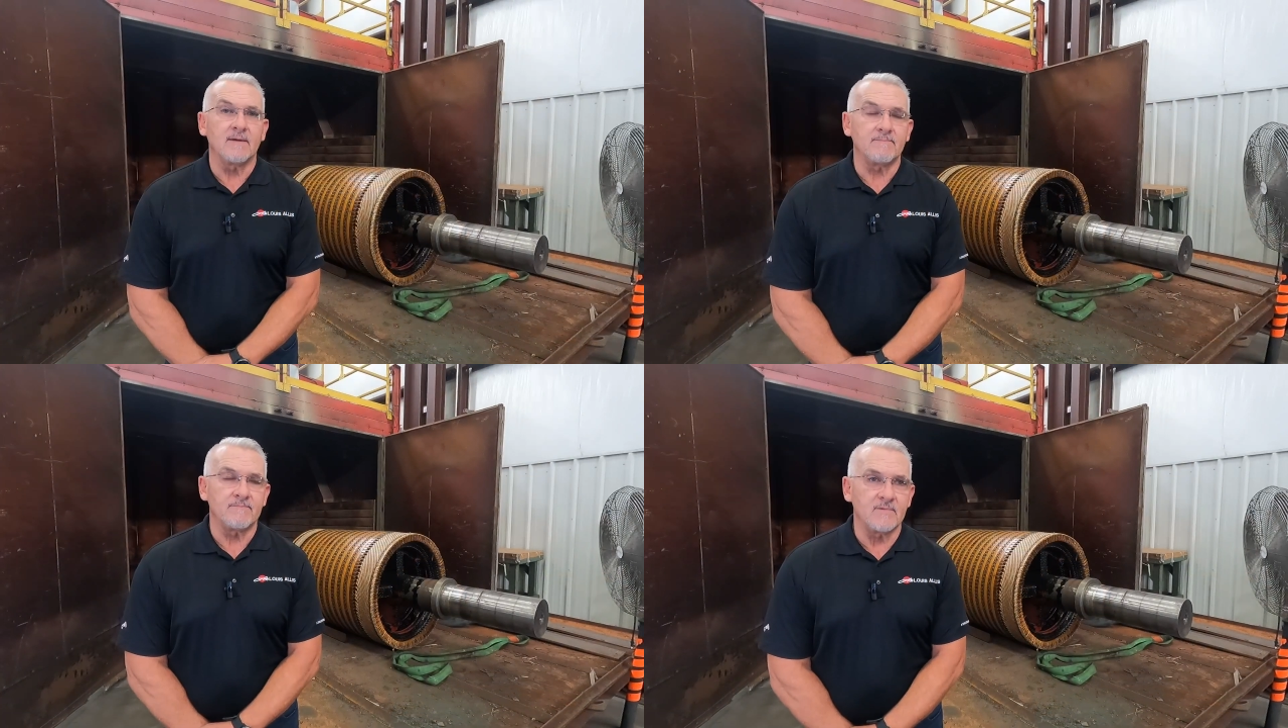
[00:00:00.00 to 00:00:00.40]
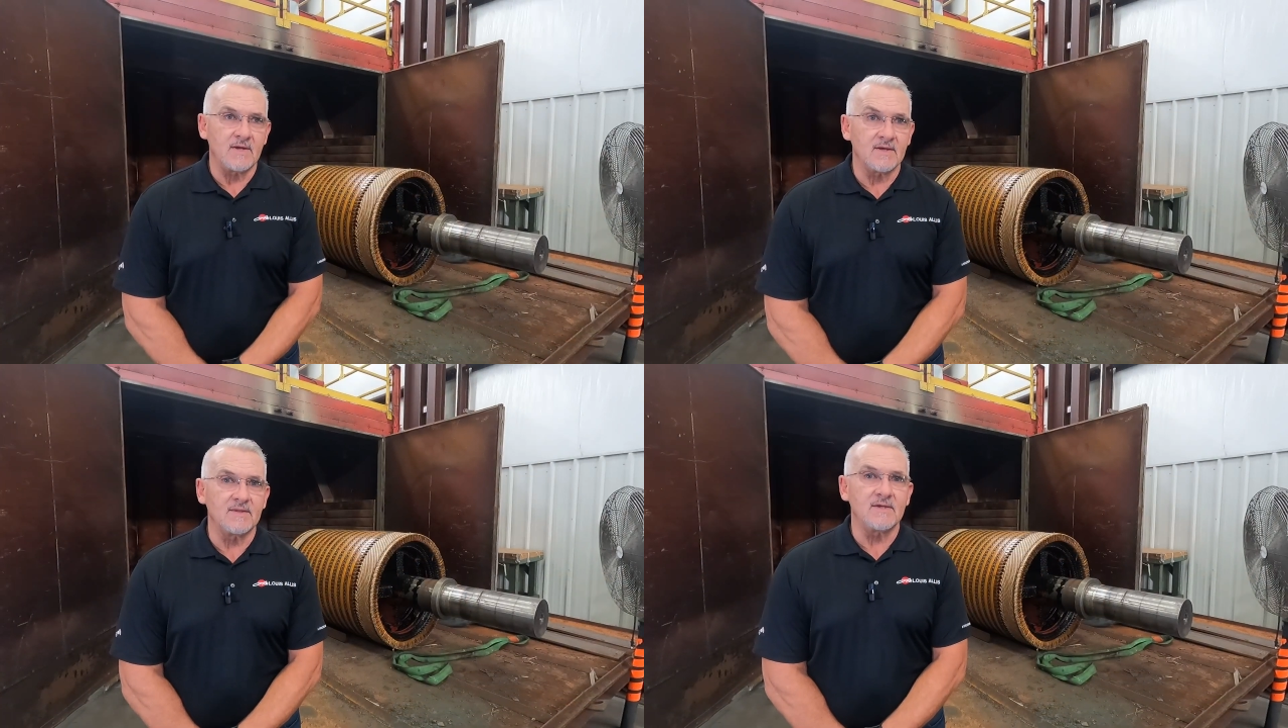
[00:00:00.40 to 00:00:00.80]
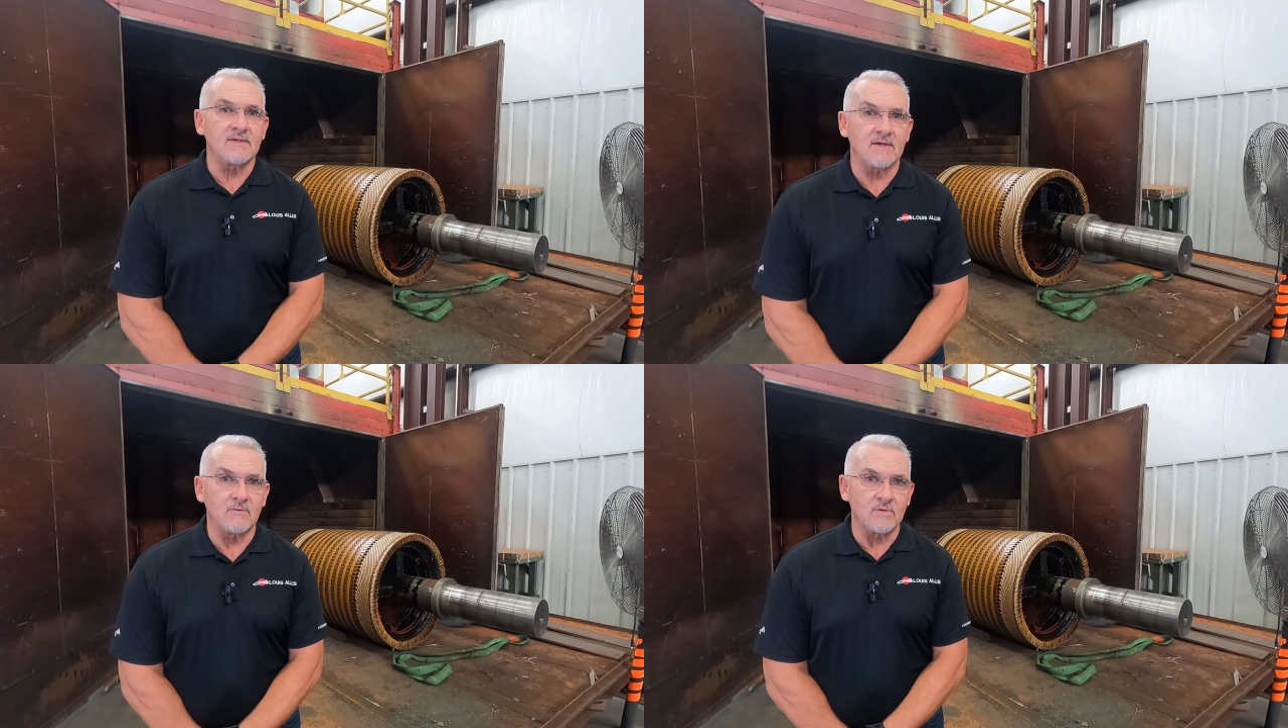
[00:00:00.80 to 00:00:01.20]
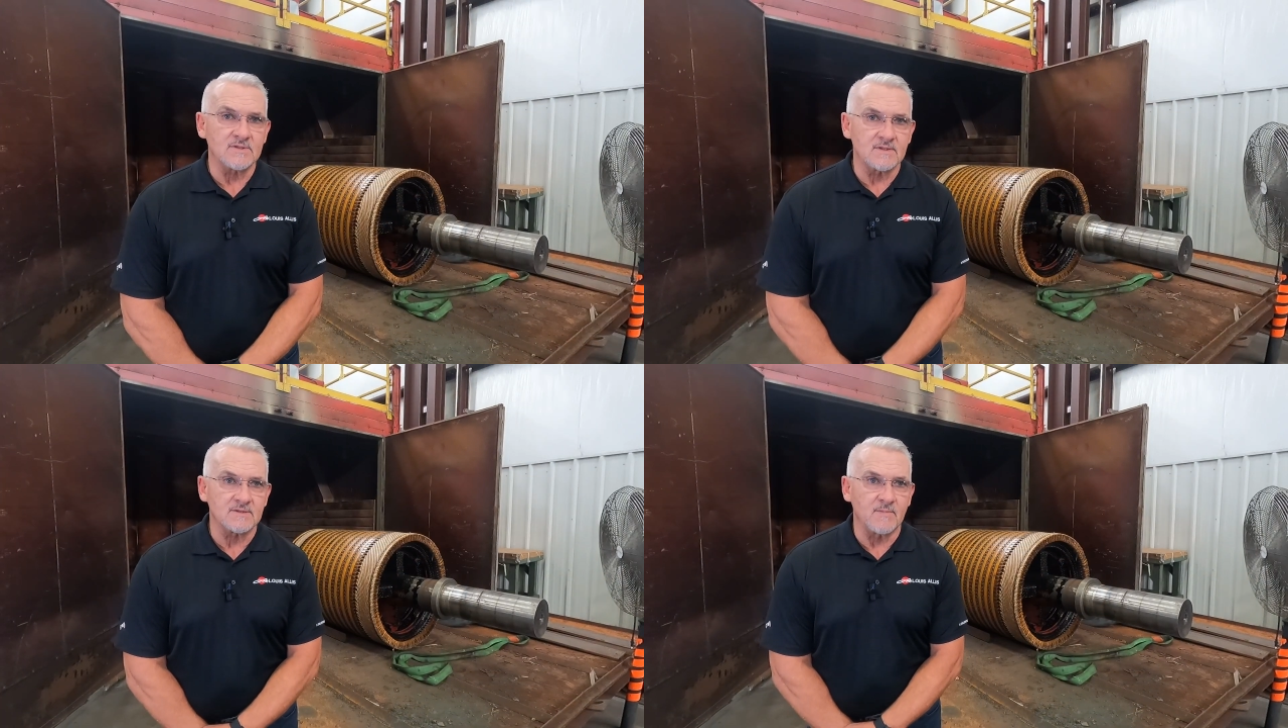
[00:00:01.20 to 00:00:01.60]
Yeah, yeah. They uh,
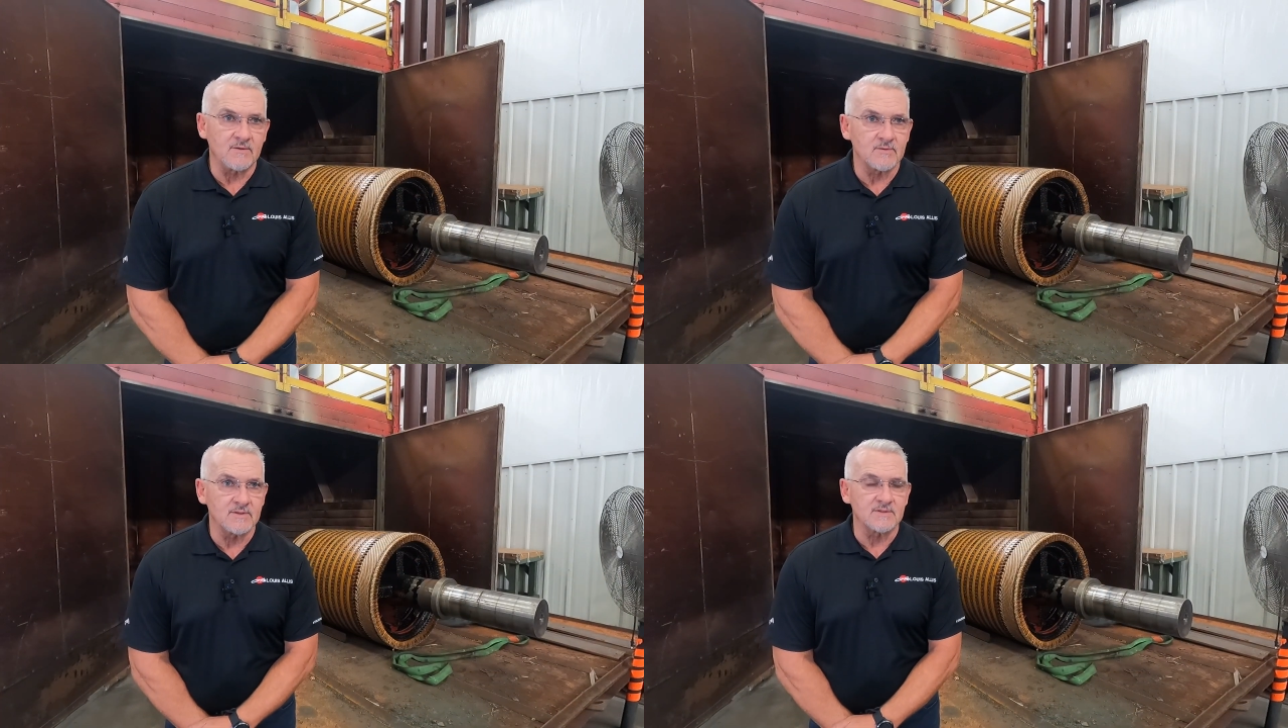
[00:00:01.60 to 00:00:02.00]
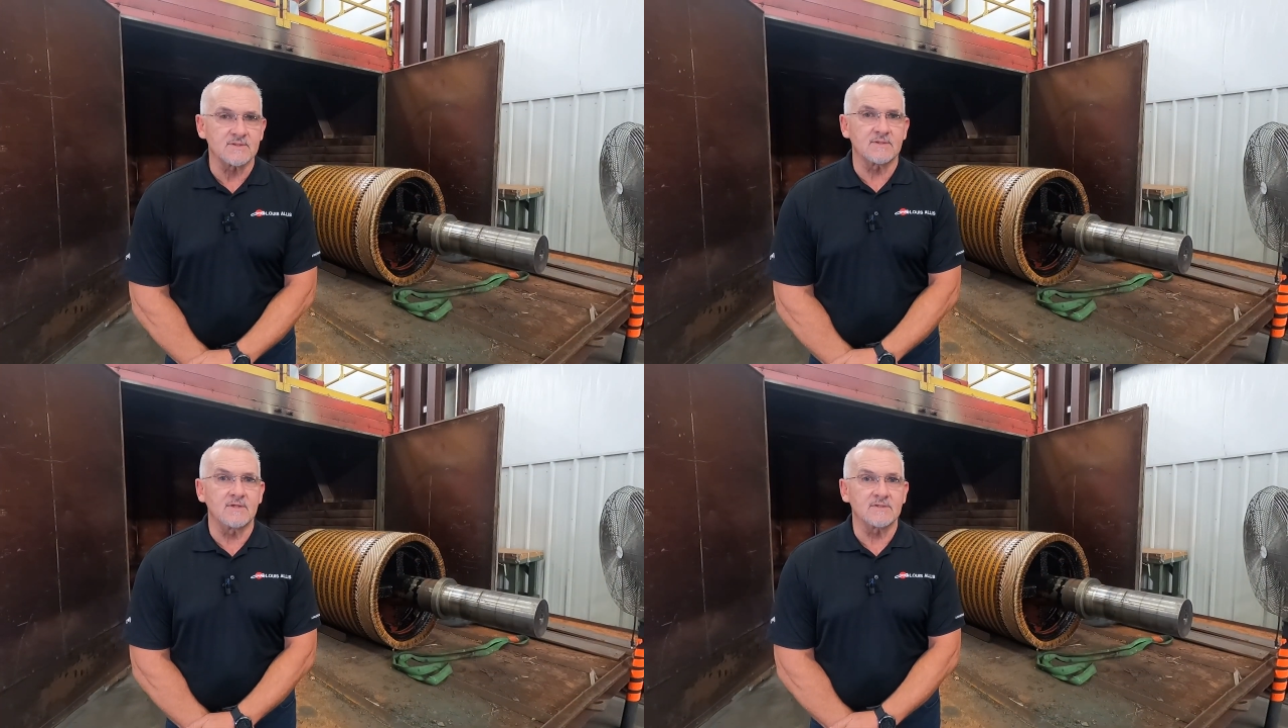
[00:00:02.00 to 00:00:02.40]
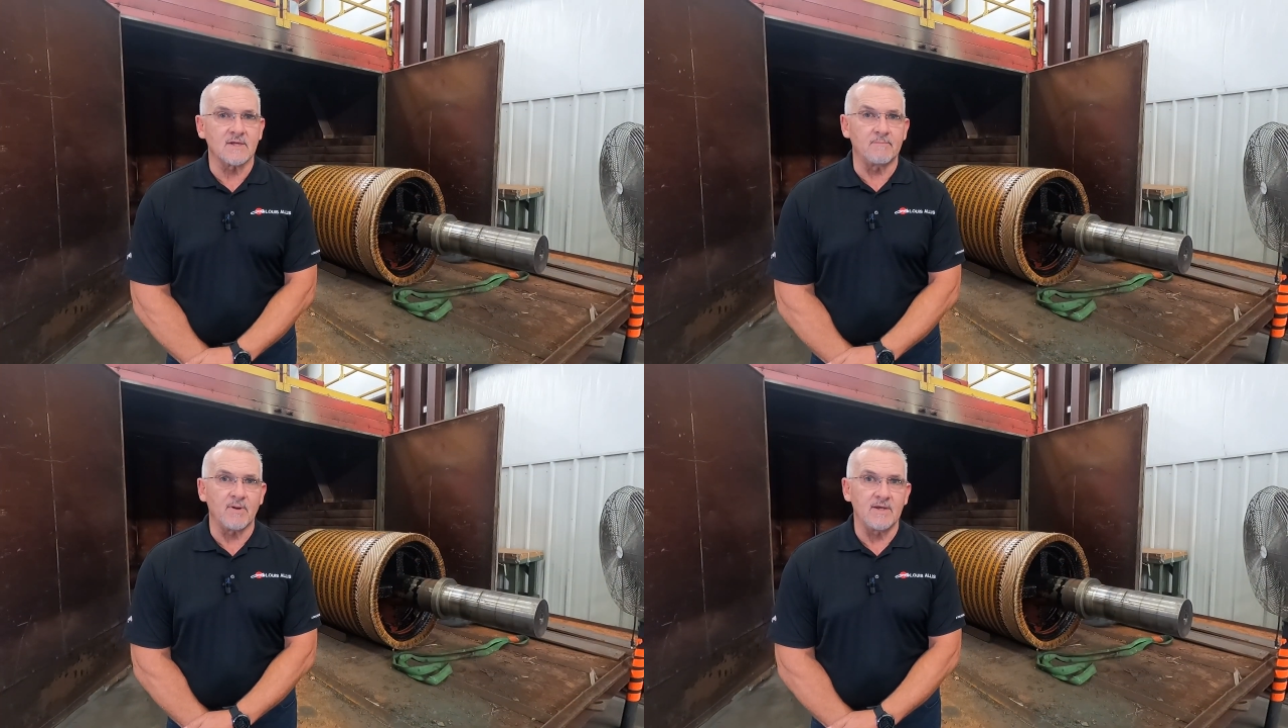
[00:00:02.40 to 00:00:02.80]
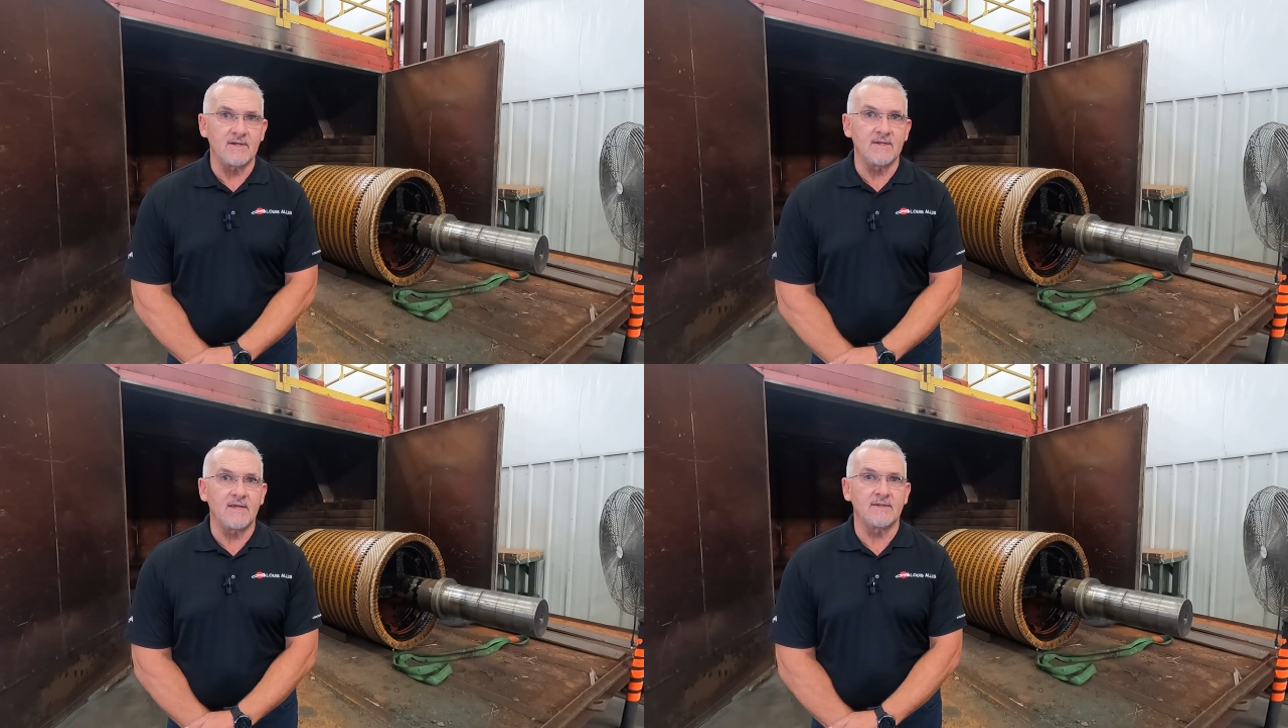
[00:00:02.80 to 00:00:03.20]
once this motor is, is
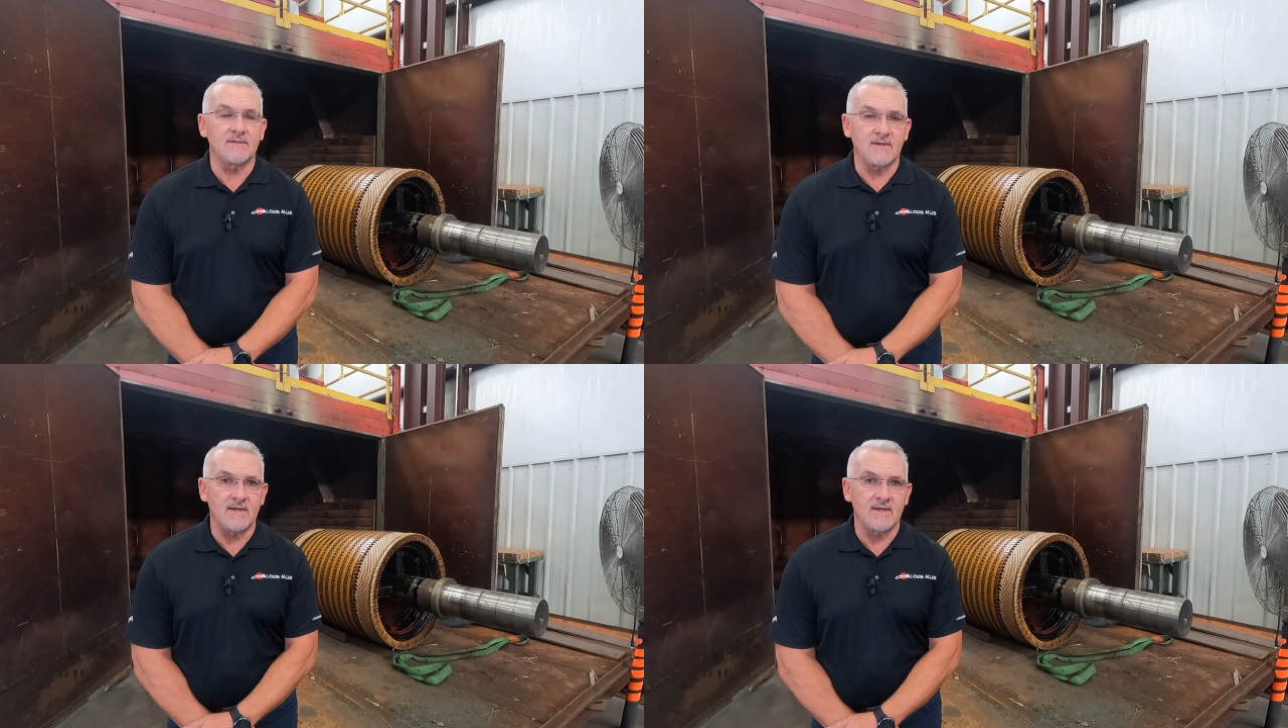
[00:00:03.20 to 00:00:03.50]
completed and,